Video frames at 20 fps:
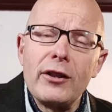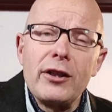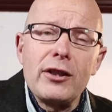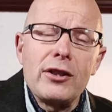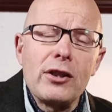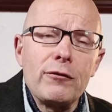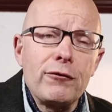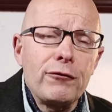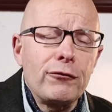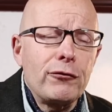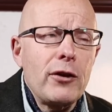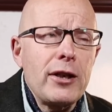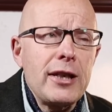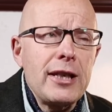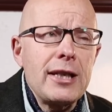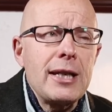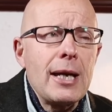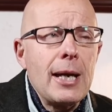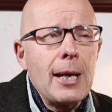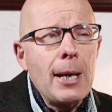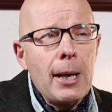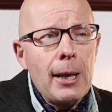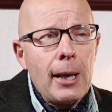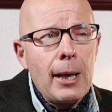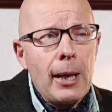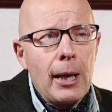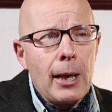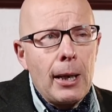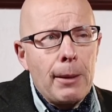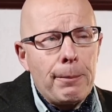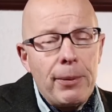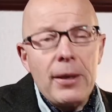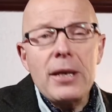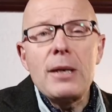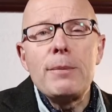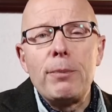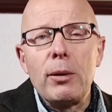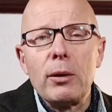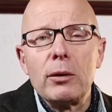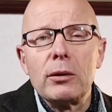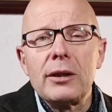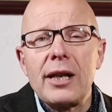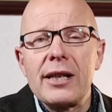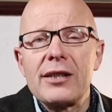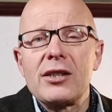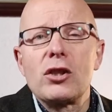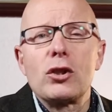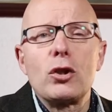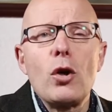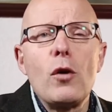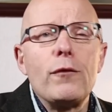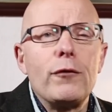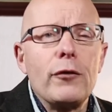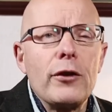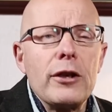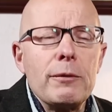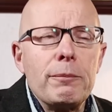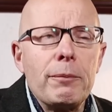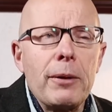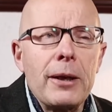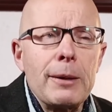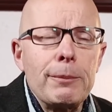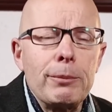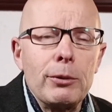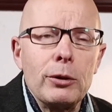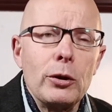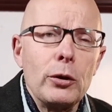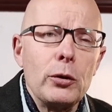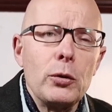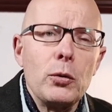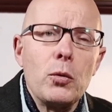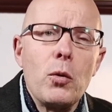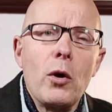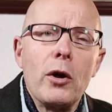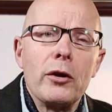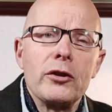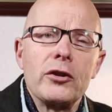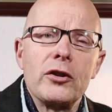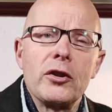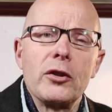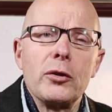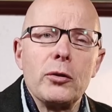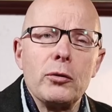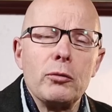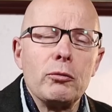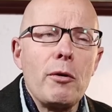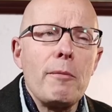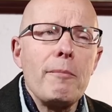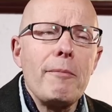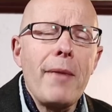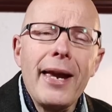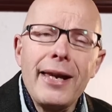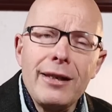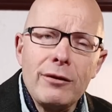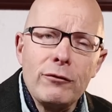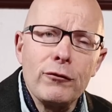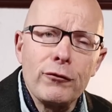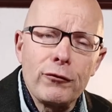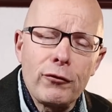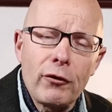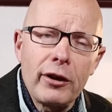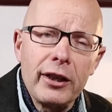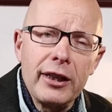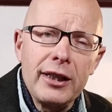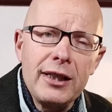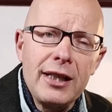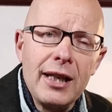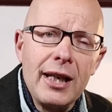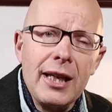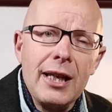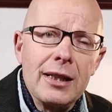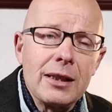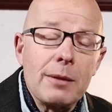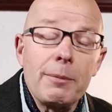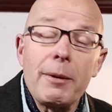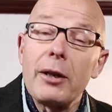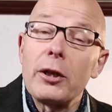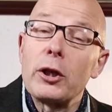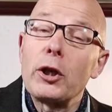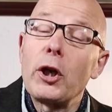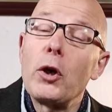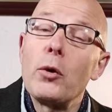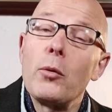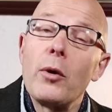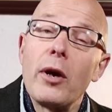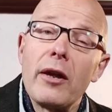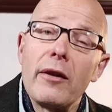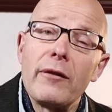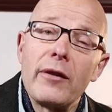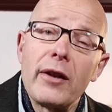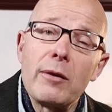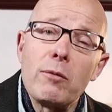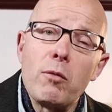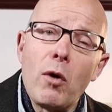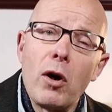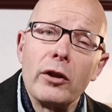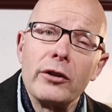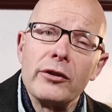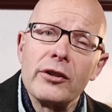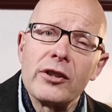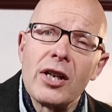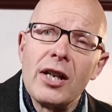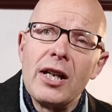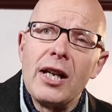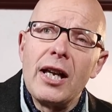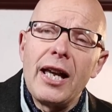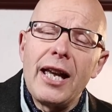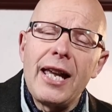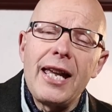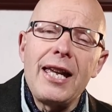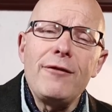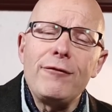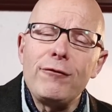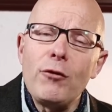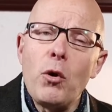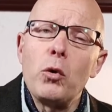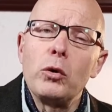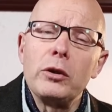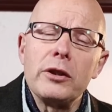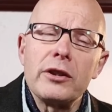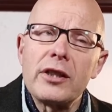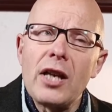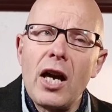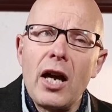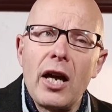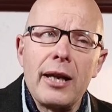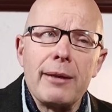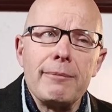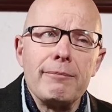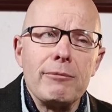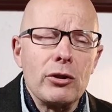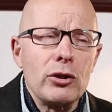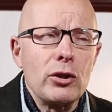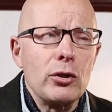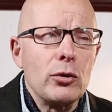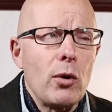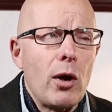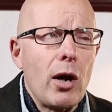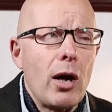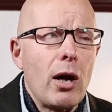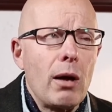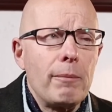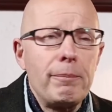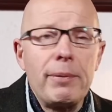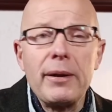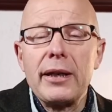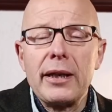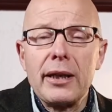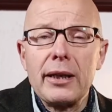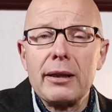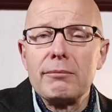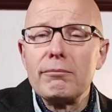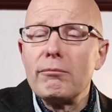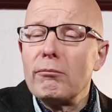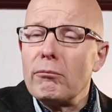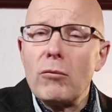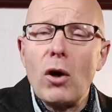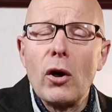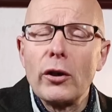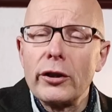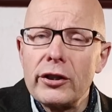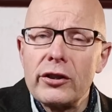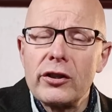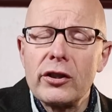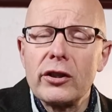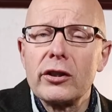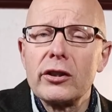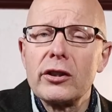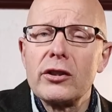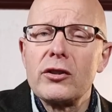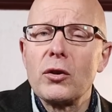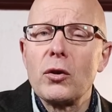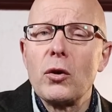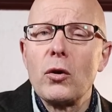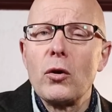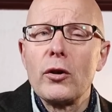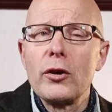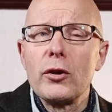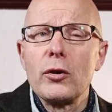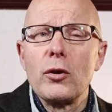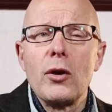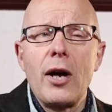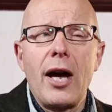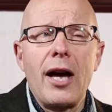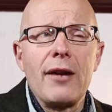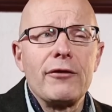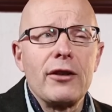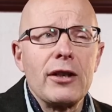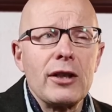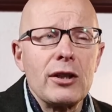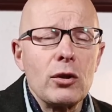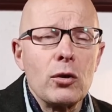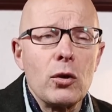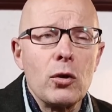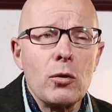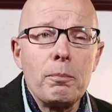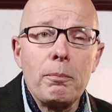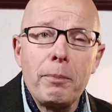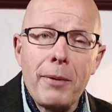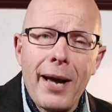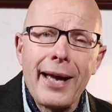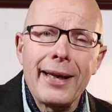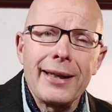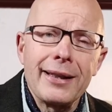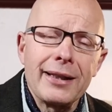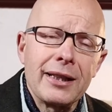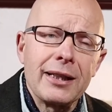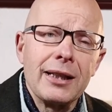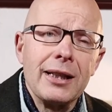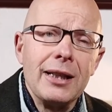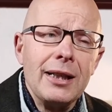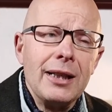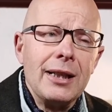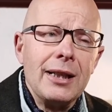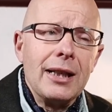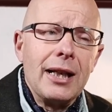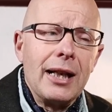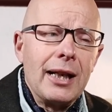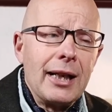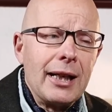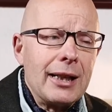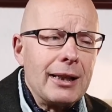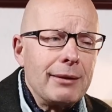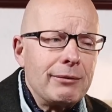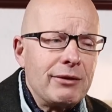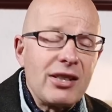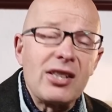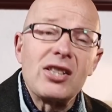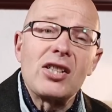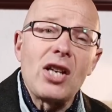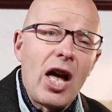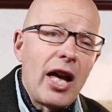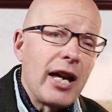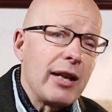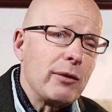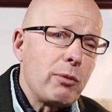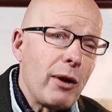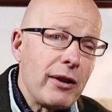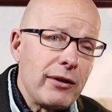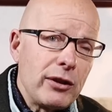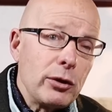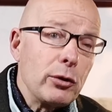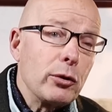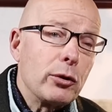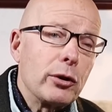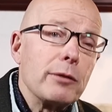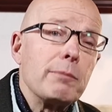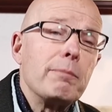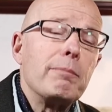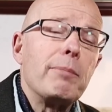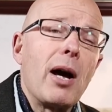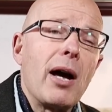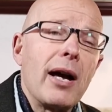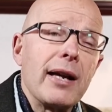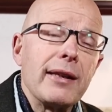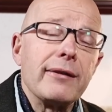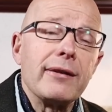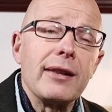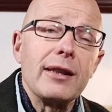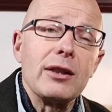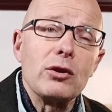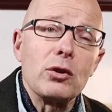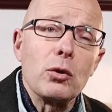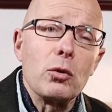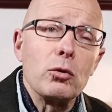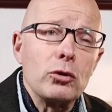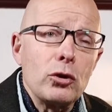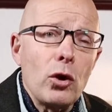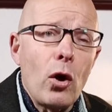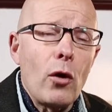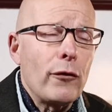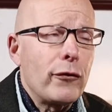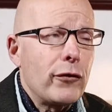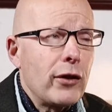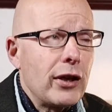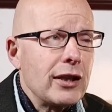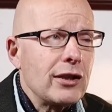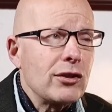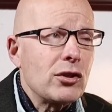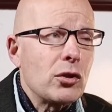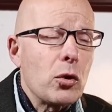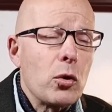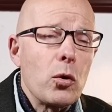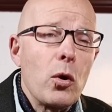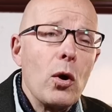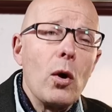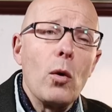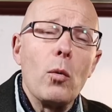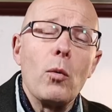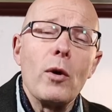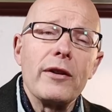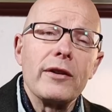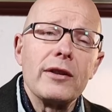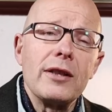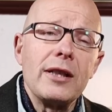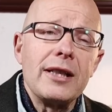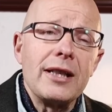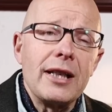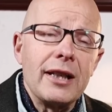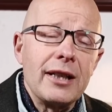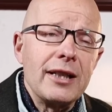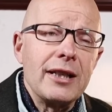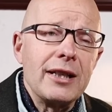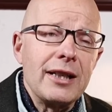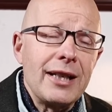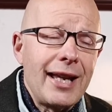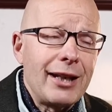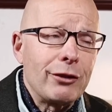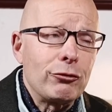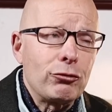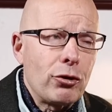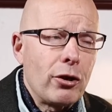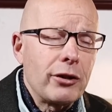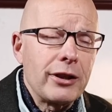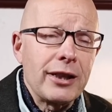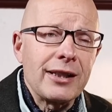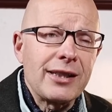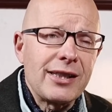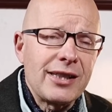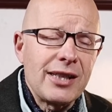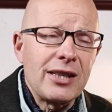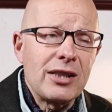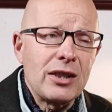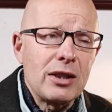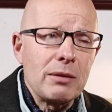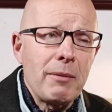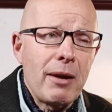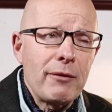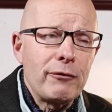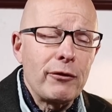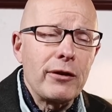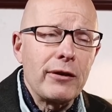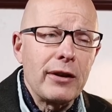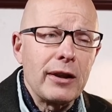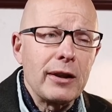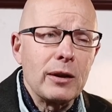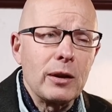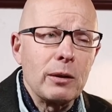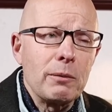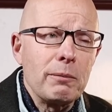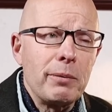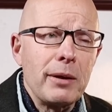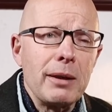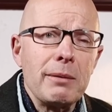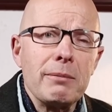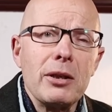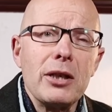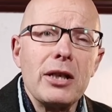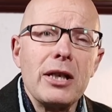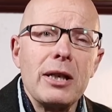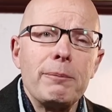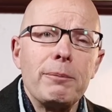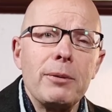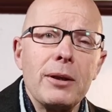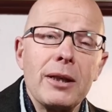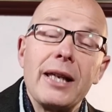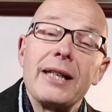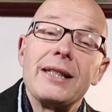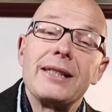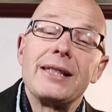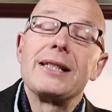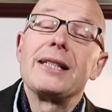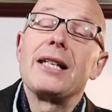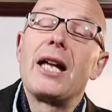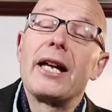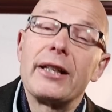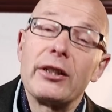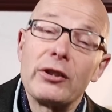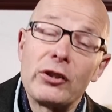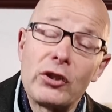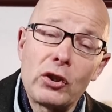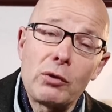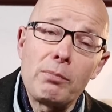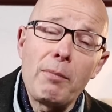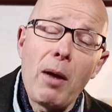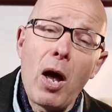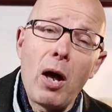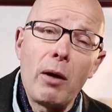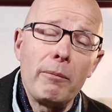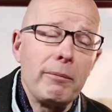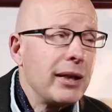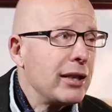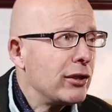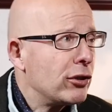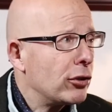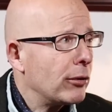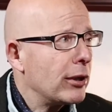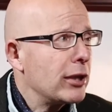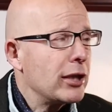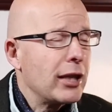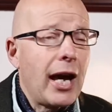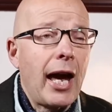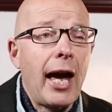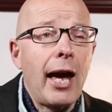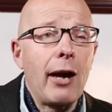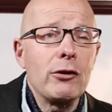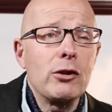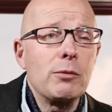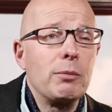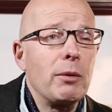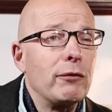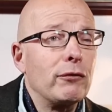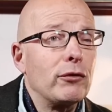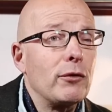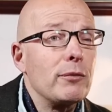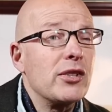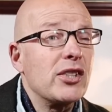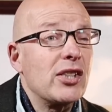And as a free uh, people, as sovereign people who want to remain free, to be able to go where they want, if all the time you are being monitored or you're having your bank uh, decide whether you can buy things or not things, or with a, an electronic system, everything can be manipulated like a smart meter in your house, but from